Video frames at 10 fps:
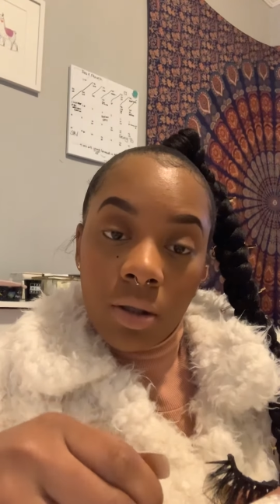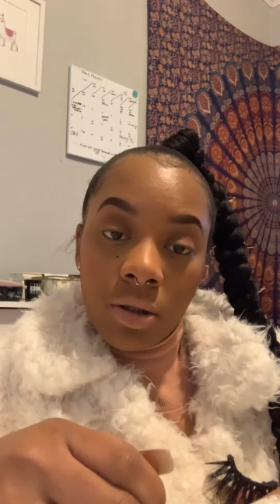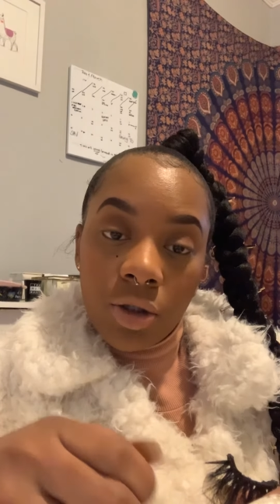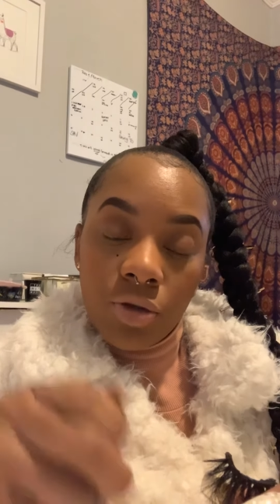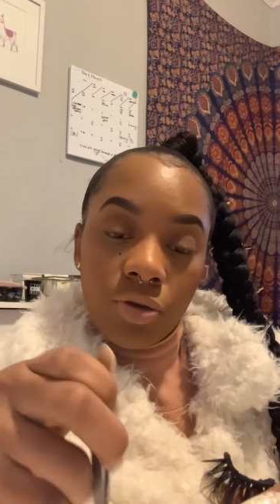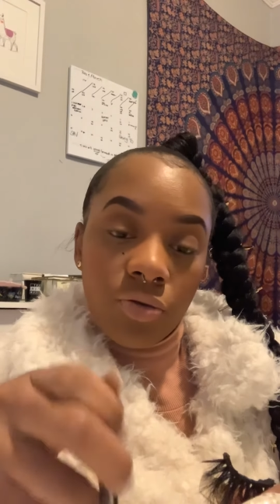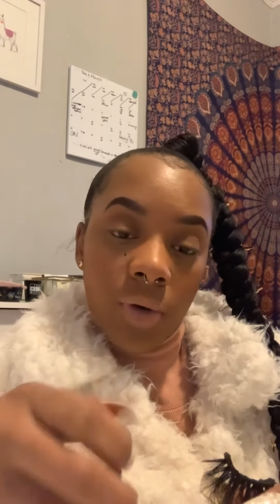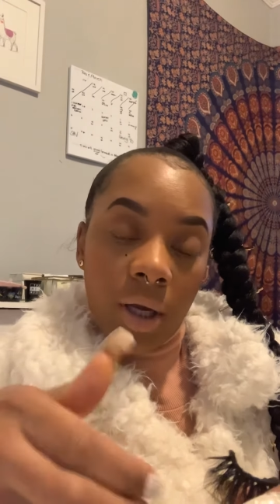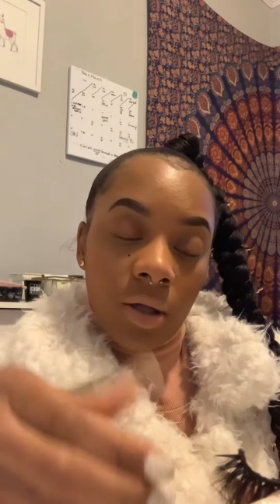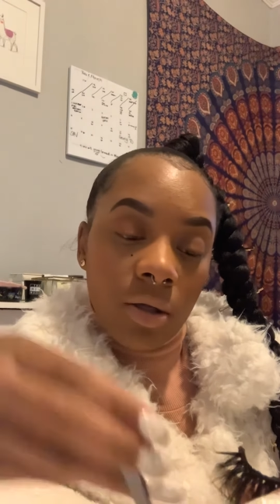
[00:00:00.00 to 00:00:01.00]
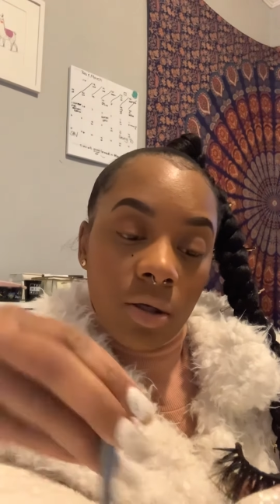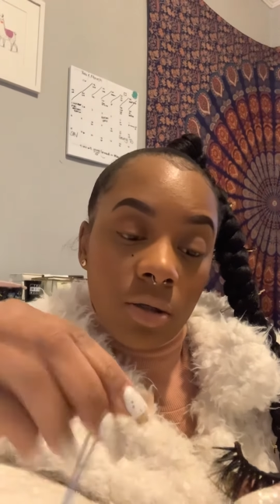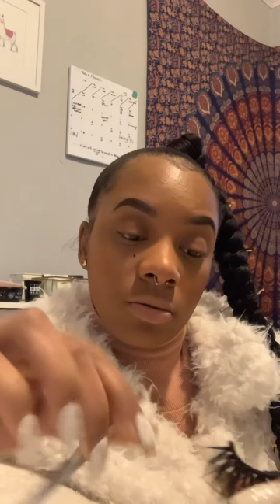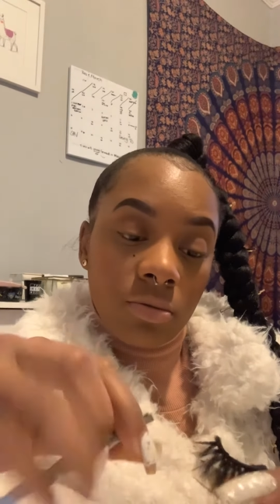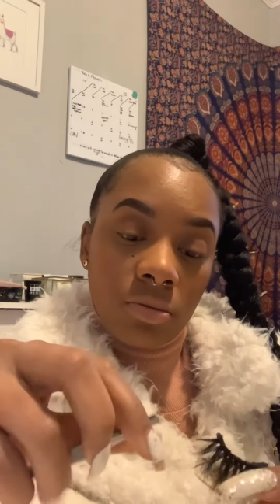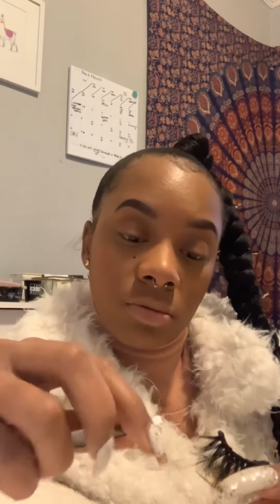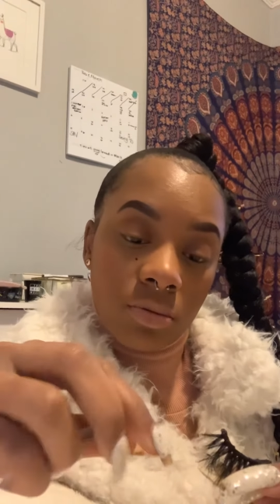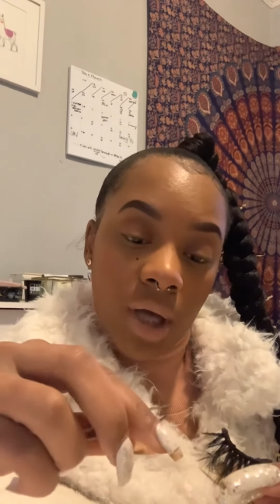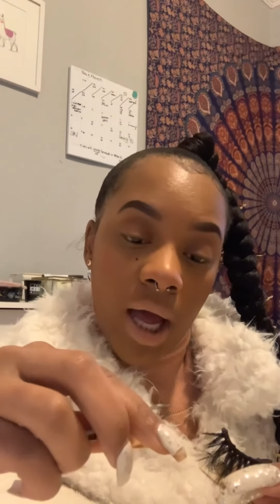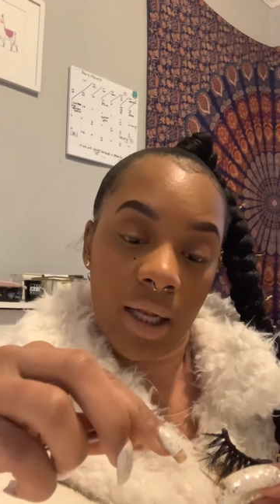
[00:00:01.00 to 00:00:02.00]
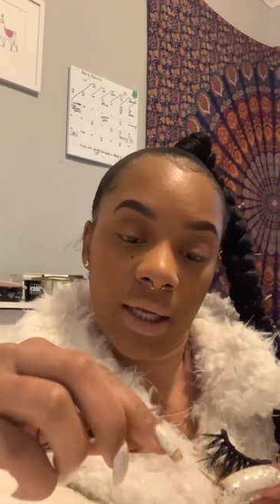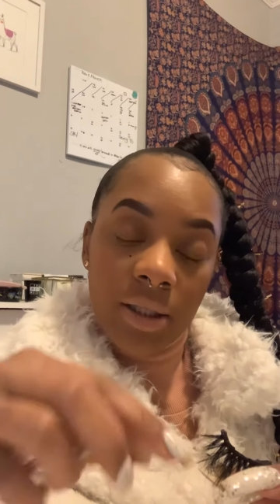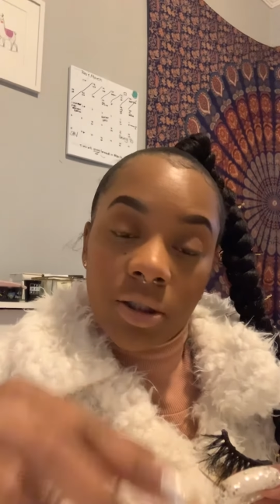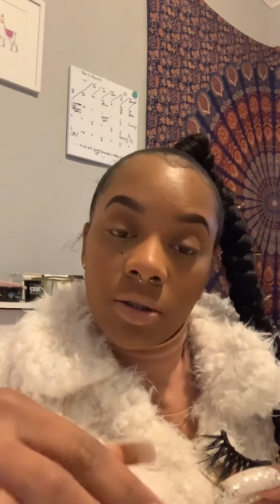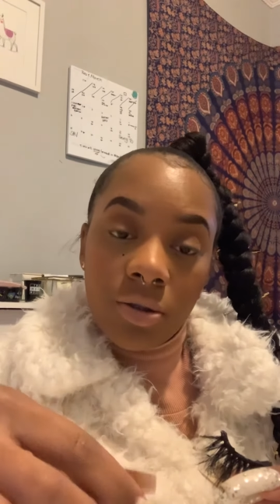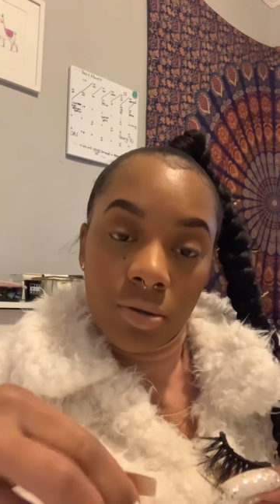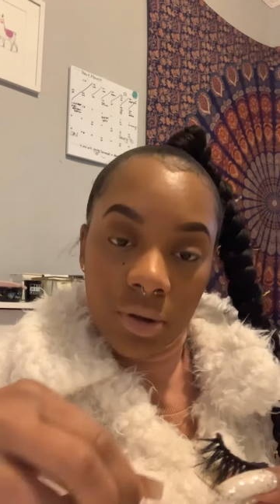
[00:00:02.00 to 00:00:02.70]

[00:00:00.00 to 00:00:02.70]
use regular eyelash glue,